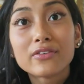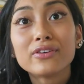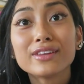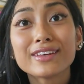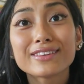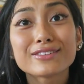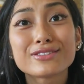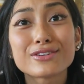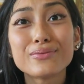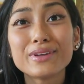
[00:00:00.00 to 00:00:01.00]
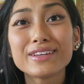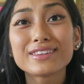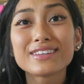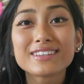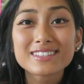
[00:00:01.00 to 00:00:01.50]
I feel like there's so many
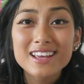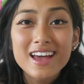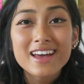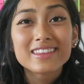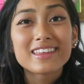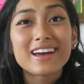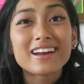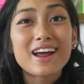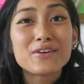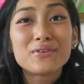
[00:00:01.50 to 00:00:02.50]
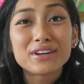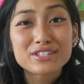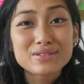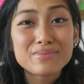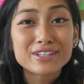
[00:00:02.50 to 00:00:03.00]
things that I
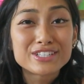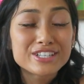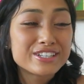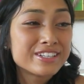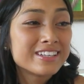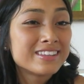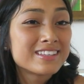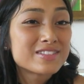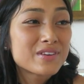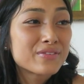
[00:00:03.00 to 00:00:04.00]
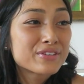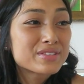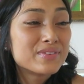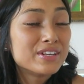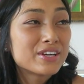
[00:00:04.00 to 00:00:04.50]
wanted to mention in this
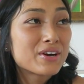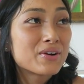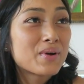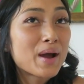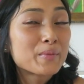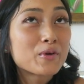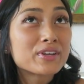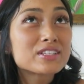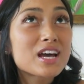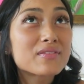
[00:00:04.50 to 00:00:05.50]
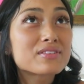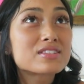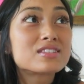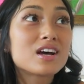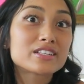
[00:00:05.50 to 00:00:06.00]
favorites video. I'm going to have
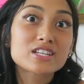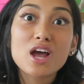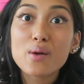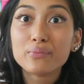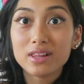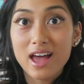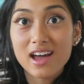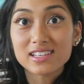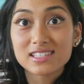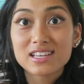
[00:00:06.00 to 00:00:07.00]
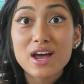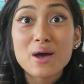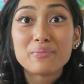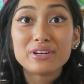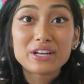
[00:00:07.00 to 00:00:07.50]
such a blast
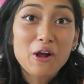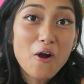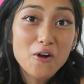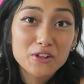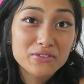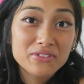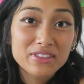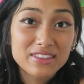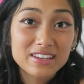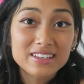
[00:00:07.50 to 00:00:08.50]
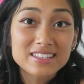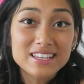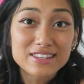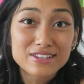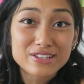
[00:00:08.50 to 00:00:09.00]
putting all of the things
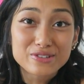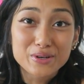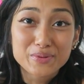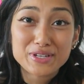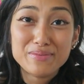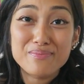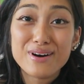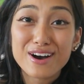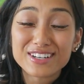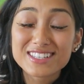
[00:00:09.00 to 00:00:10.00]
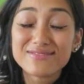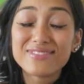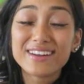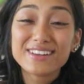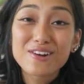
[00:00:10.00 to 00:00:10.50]
in the description box and
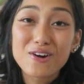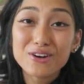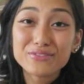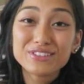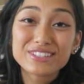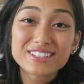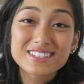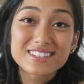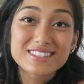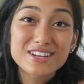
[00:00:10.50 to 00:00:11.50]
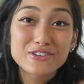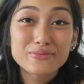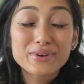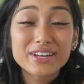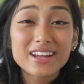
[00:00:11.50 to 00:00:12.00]
finding all the links and
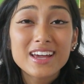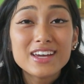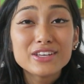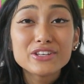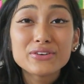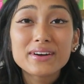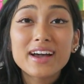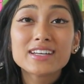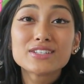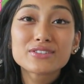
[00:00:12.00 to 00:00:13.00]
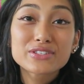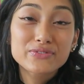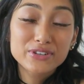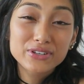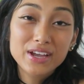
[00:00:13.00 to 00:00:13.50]
stuff. But you know what, I do this
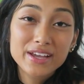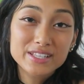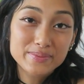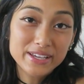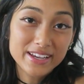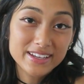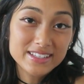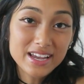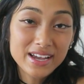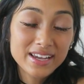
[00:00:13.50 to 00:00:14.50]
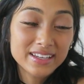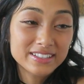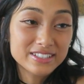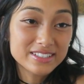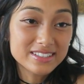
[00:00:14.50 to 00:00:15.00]
for you guys because
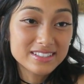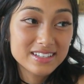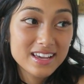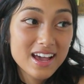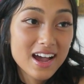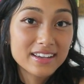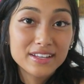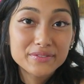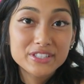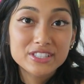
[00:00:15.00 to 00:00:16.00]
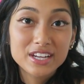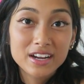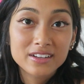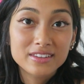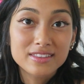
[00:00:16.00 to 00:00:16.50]
I just, I love to
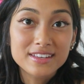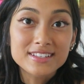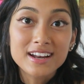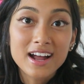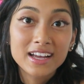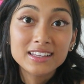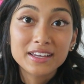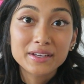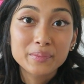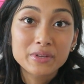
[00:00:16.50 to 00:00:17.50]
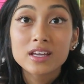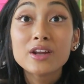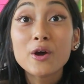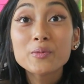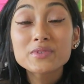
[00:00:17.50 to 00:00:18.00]
share the things that I like
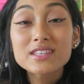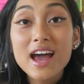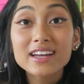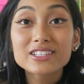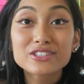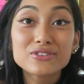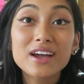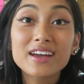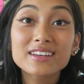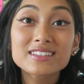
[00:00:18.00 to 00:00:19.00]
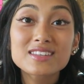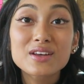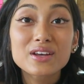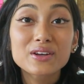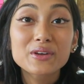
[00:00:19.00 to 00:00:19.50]
in hopes that you guys
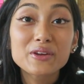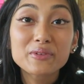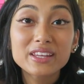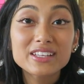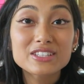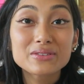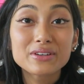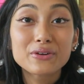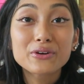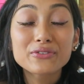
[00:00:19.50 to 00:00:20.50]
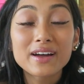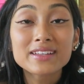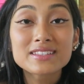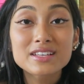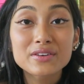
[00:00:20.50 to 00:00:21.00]
can relate to it or
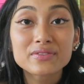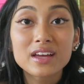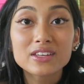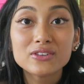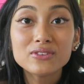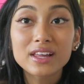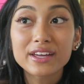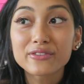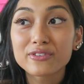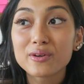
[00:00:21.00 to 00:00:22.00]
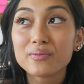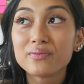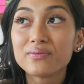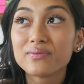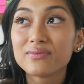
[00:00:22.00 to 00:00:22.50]
find stuff that you like from